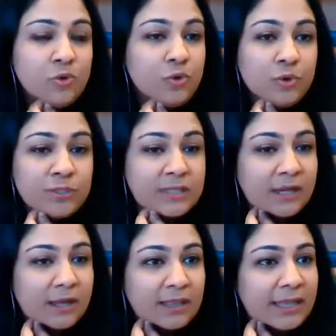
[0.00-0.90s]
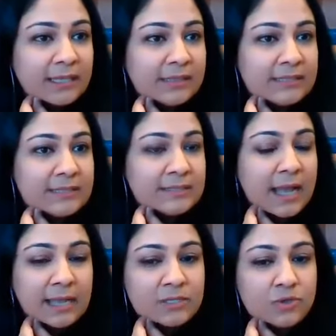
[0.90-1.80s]
no, Sana, like this is
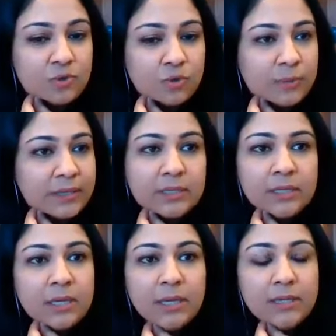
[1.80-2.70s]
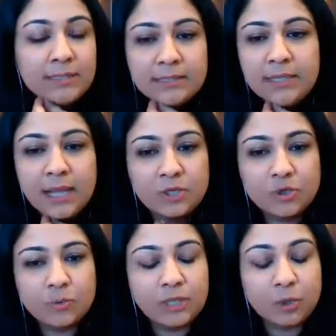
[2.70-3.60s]
not to do with
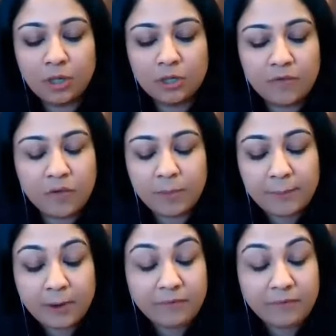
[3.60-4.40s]
the quality of your paper.